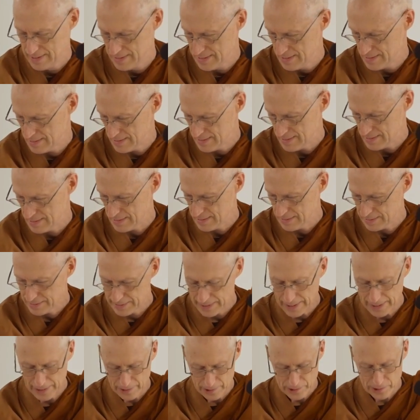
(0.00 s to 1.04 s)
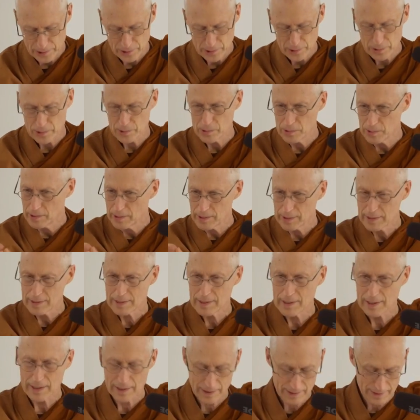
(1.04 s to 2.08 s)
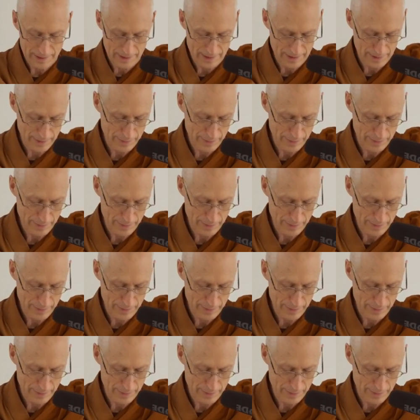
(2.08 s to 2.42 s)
uh, take too uh, uh,